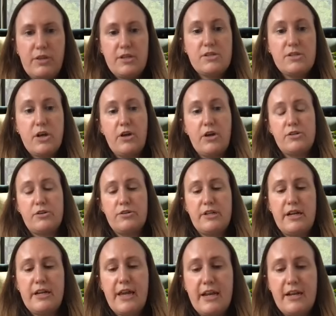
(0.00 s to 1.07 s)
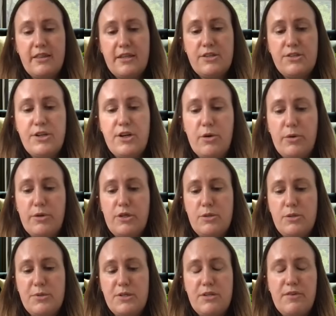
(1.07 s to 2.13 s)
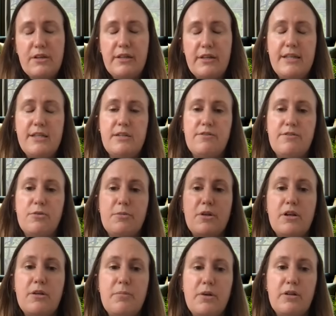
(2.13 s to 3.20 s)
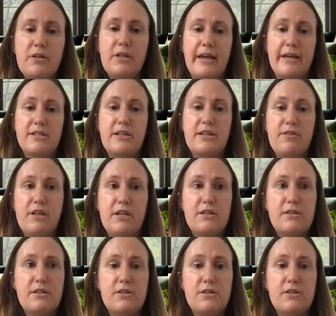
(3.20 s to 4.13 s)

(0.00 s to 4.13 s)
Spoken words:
these calls are dedicated this year with a specific lens of community building activities.